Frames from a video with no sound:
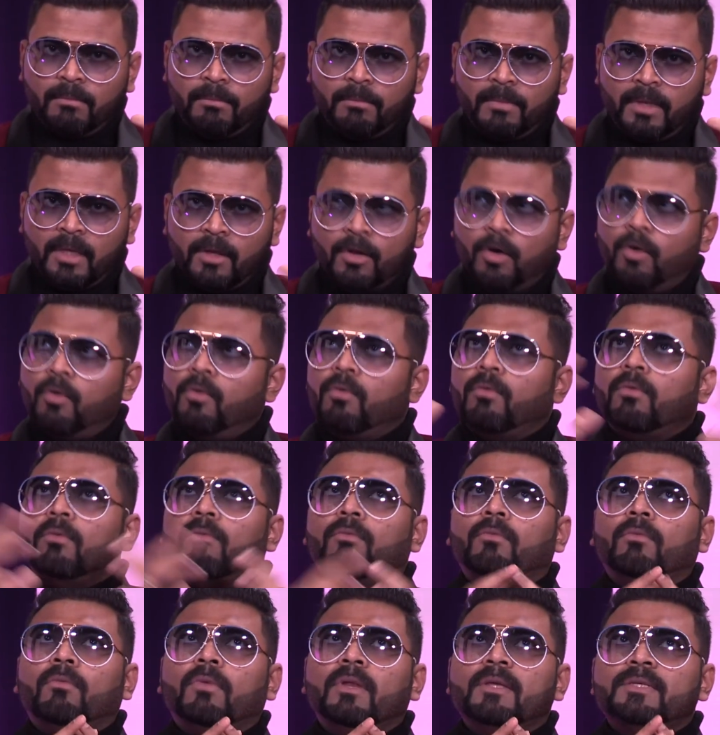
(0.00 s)
you know,
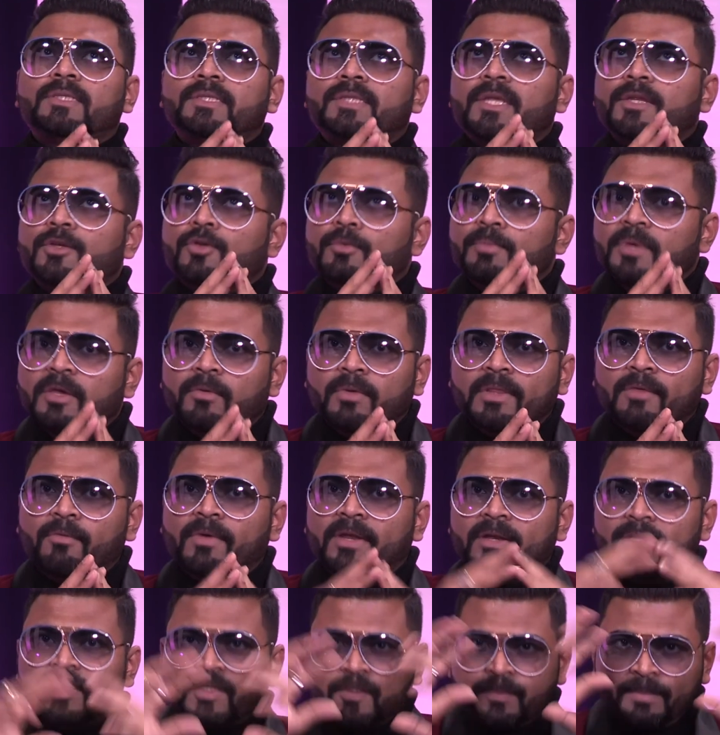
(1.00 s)
listening to me with a
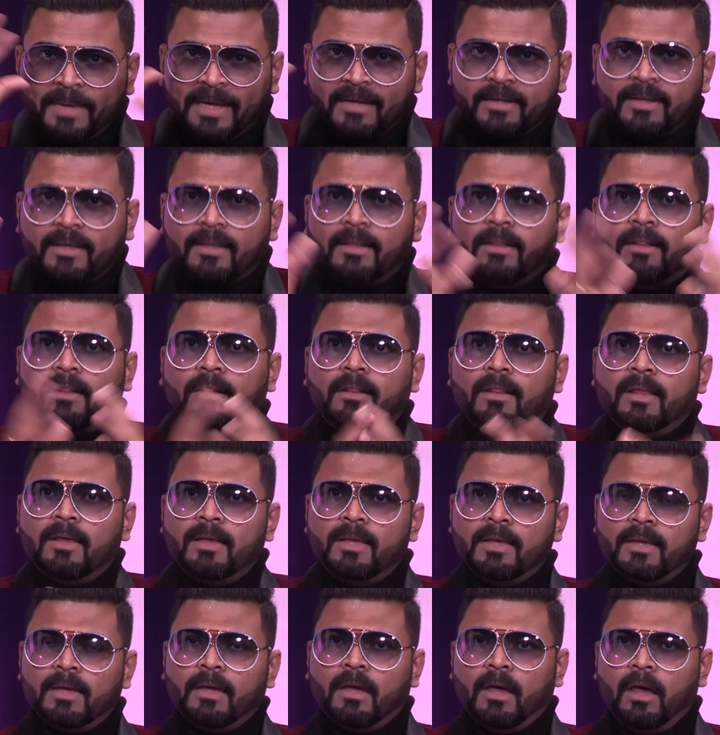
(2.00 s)
very spectacle
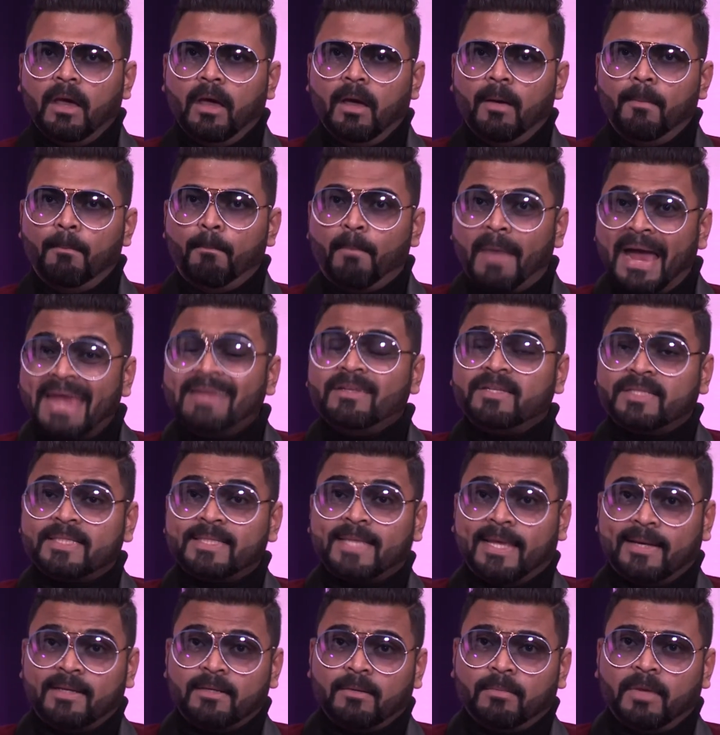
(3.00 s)

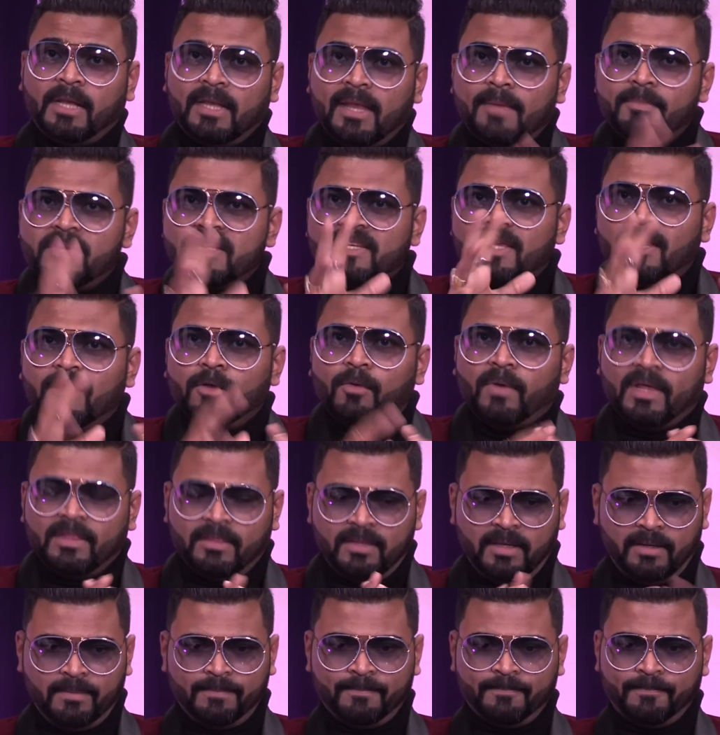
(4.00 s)
mindset. But let me tell you one
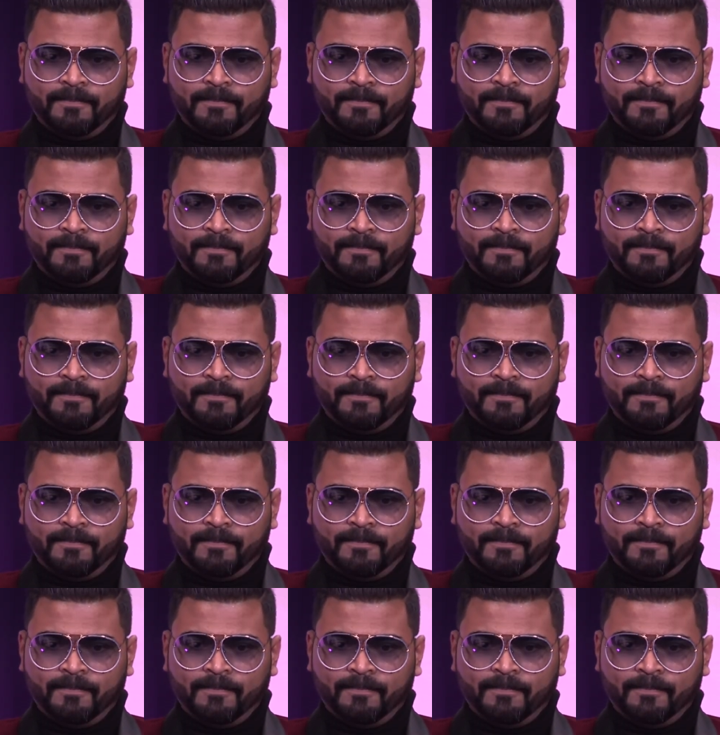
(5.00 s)
thing.